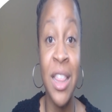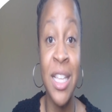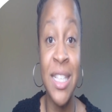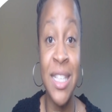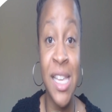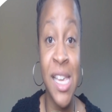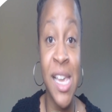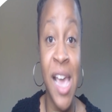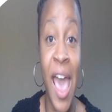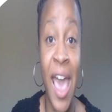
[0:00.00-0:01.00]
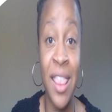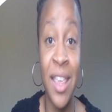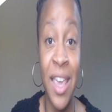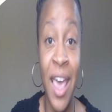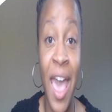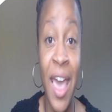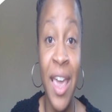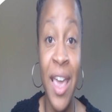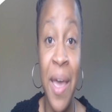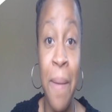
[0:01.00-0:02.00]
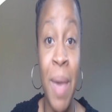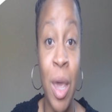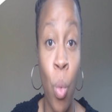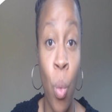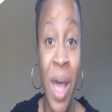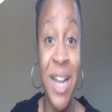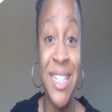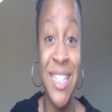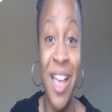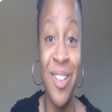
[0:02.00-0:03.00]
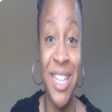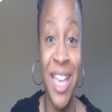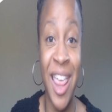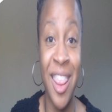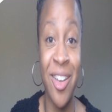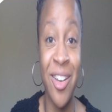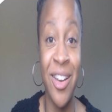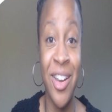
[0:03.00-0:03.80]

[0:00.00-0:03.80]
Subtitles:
The C and the K make one sound together.